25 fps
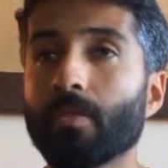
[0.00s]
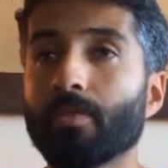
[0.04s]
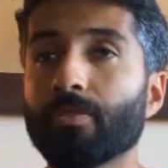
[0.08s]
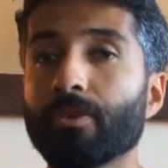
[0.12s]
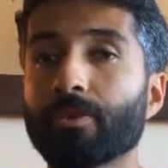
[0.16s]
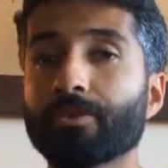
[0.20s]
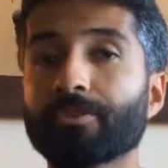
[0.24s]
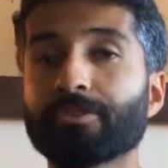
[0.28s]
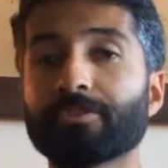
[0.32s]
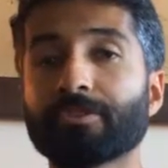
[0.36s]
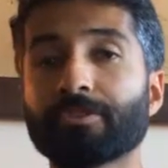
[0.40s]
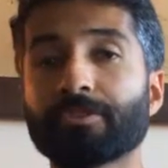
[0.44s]

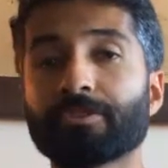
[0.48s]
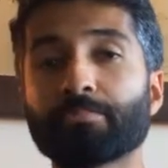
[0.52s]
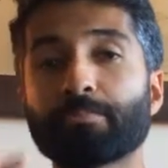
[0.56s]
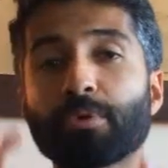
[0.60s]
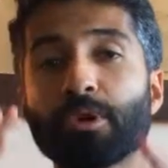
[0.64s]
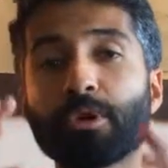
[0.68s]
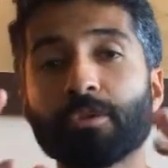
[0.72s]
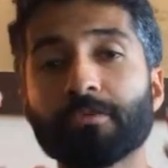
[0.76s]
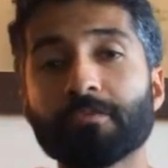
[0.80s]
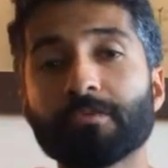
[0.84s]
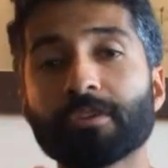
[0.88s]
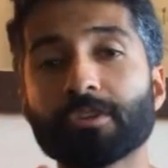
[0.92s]
this
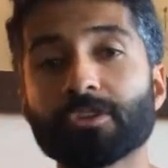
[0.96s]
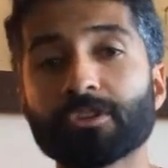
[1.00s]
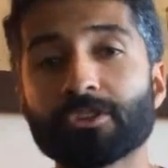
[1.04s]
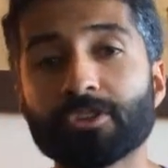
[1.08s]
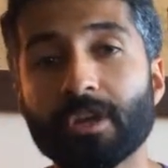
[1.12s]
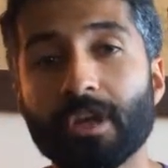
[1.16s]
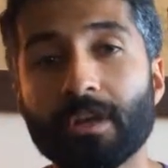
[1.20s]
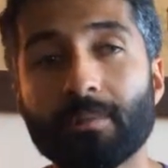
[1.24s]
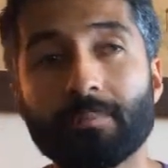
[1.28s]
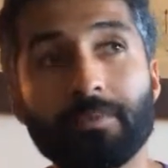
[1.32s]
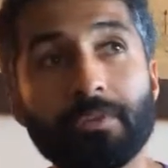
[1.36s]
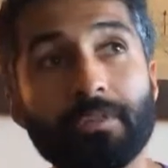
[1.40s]
perfect
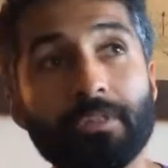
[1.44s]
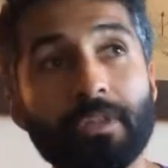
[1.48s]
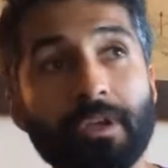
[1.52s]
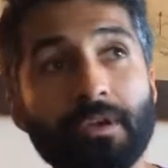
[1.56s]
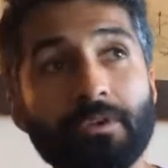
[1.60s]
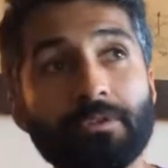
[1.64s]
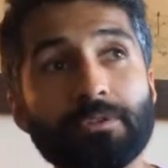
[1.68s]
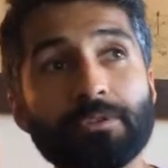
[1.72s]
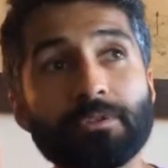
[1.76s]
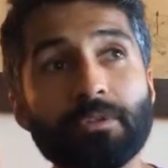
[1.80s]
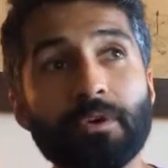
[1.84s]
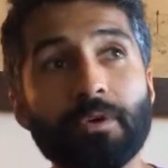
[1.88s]
shape, and they
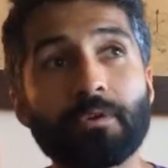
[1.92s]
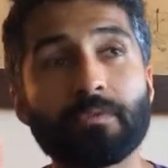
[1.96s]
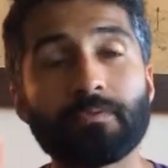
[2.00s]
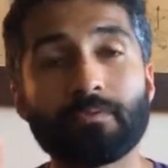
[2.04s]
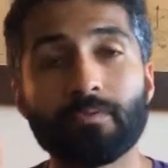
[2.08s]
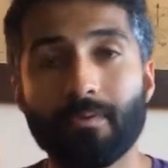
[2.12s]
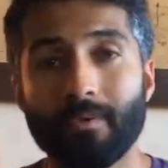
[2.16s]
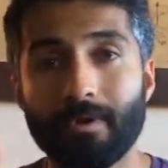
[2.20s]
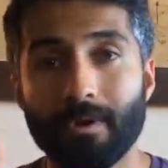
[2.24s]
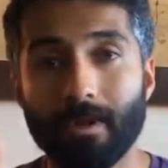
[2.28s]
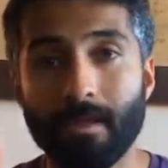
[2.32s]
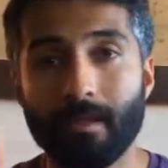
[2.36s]
only know of
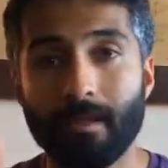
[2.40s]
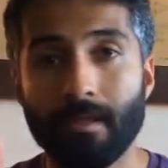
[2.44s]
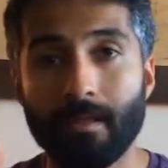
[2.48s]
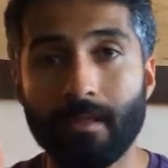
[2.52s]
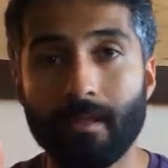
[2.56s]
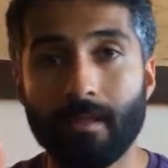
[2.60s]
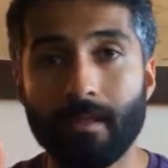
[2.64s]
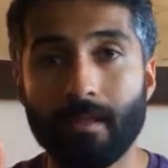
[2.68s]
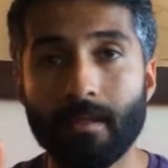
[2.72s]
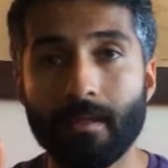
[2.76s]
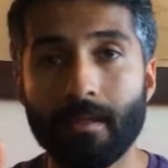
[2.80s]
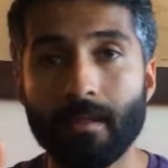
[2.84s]
one,
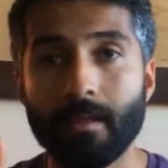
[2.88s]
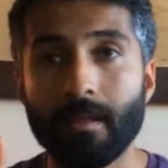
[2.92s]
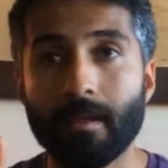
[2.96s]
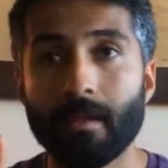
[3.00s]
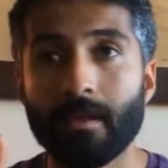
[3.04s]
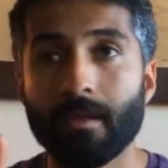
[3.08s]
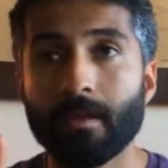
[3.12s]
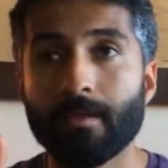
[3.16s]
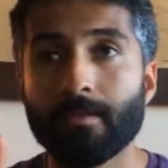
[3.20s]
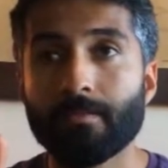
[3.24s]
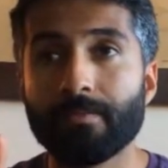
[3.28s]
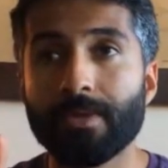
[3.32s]

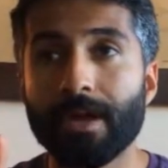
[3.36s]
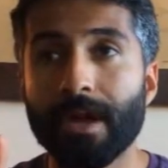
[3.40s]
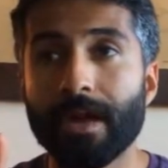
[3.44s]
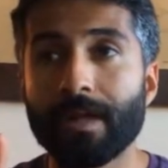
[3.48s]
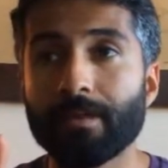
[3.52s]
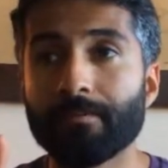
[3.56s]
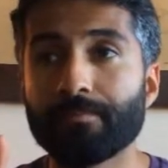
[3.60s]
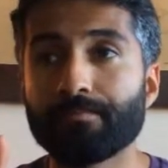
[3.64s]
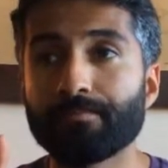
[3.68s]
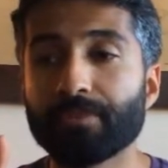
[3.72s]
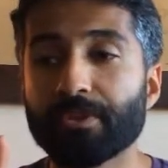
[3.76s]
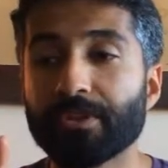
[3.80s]

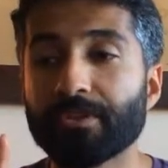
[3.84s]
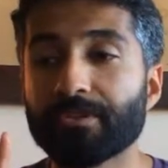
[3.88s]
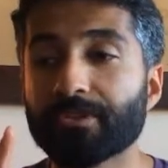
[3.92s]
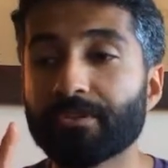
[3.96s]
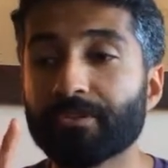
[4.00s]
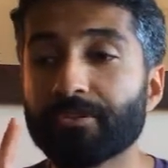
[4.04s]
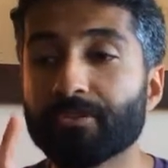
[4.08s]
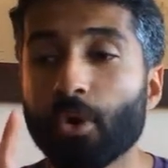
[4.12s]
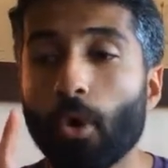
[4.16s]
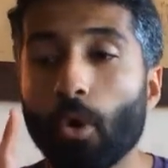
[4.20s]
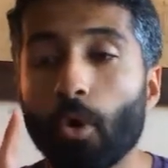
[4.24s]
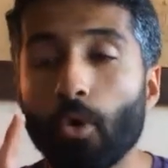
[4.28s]
that is
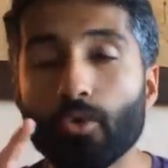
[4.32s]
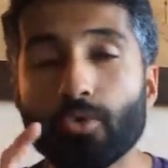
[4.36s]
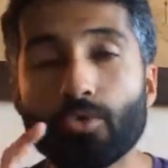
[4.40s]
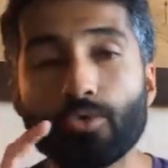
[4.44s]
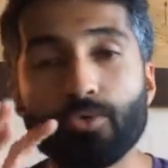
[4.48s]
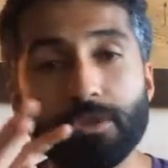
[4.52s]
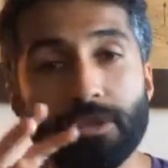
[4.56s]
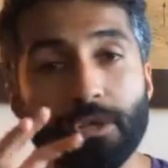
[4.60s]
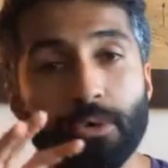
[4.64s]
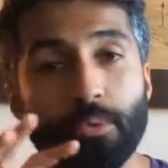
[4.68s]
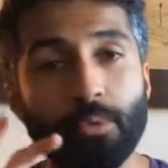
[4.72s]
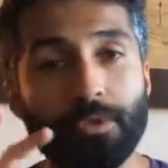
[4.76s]
in
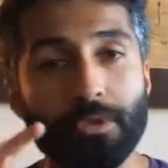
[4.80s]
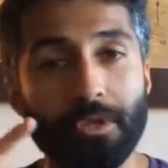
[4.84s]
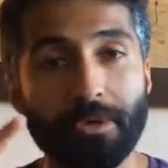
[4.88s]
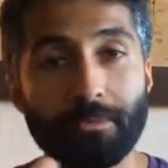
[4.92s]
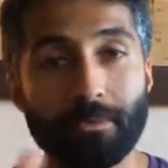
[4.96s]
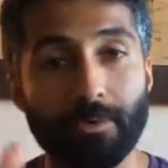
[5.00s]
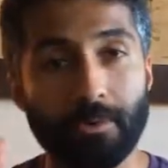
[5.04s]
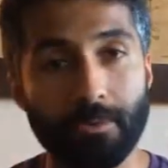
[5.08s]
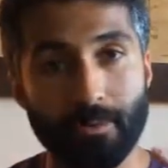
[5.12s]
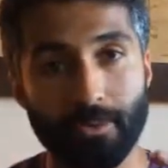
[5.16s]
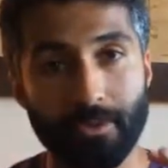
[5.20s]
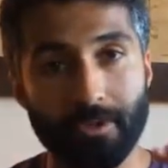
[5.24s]
total
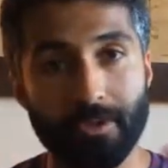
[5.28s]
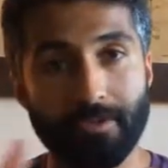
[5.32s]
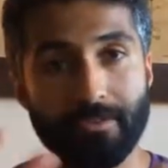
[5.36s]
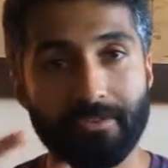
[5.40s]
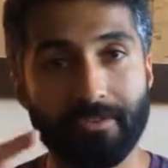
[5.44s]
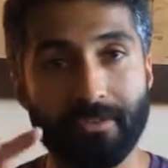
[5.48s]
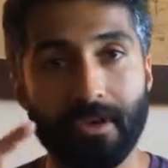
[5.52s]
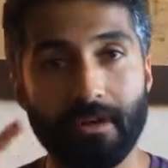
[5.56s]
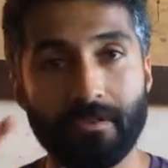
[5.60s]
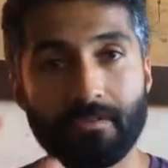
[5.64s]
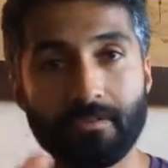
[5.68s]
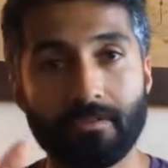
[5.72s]
equilibrium with
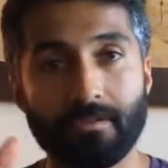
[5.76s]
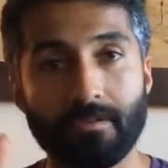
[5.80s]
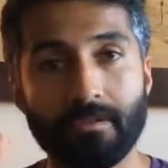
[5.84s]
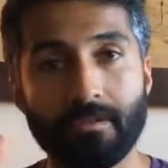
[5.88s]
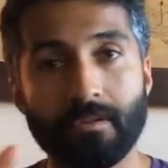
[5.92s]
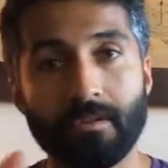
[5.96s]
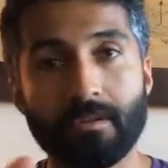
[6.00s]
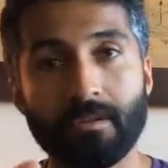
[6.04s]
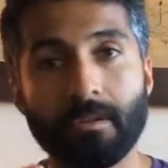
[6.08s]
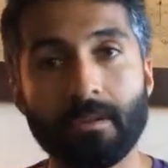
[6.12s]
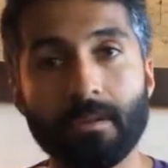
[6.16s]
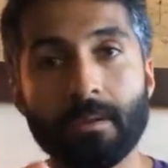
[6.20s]
itself,
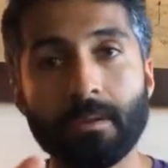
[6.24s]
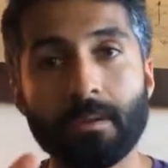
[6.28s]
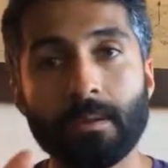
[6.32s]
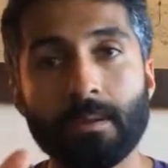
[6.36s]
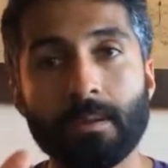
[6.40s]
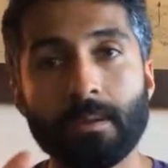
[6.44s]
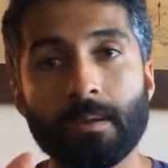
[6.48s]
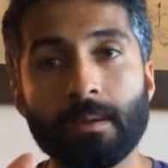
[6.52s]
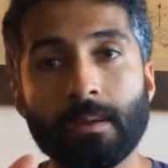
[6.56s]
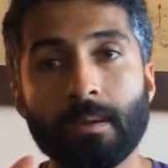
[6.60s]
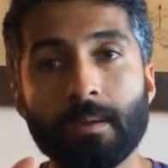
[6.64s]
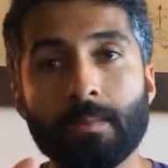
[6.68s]

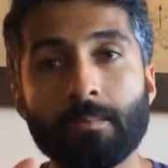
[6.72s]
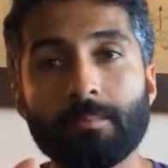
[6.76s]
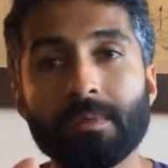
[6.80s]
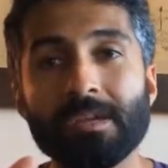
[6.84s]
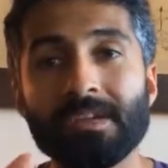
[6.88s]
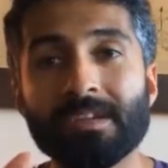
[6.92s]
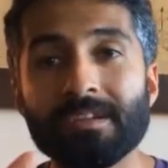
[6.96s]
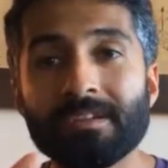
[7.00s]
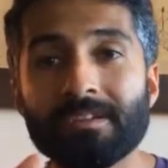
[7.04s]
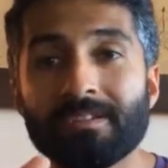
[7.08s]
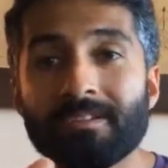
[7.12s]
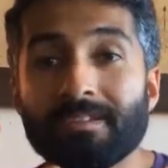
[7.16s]

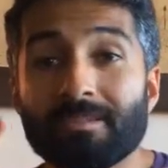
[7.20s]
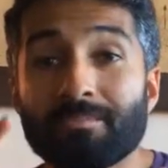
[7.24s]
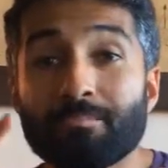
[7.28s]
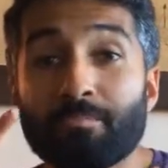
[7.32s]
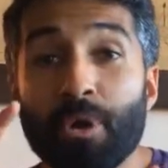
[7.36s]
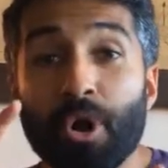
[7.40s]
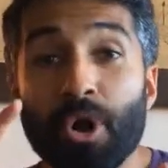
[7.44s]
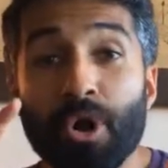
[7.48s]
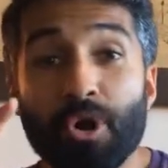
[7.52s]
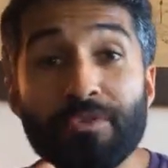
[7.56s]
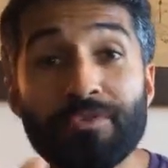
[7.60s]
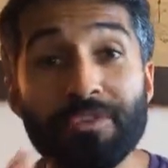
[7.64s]
meaning it's in
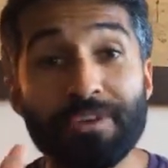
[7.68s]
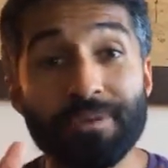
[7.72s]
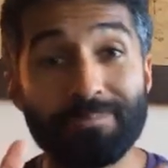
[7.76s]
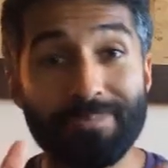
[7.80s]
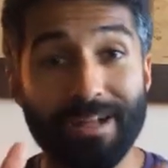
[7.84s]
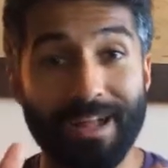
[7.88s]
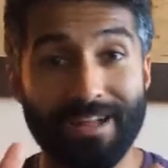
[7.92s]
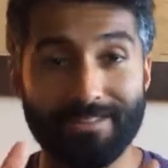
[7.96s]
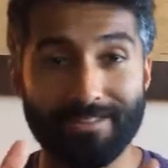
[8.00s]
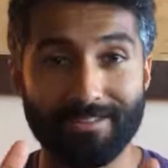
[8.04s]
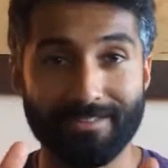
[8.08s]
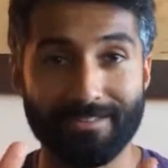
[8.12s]
perfect
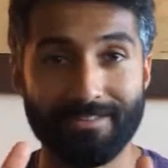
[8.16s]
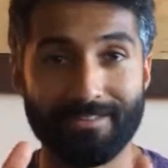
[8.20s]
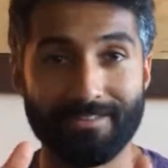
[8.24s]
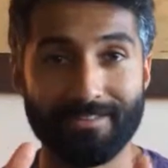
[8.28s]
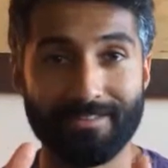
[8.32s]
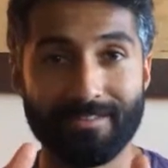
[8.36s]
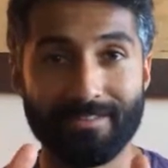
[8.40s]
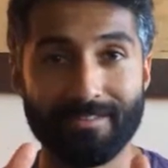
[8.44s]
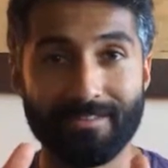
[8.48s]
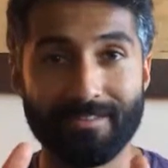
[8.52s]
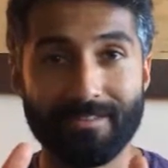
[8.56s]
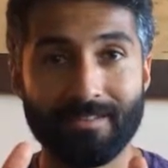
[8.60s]
balance.
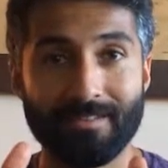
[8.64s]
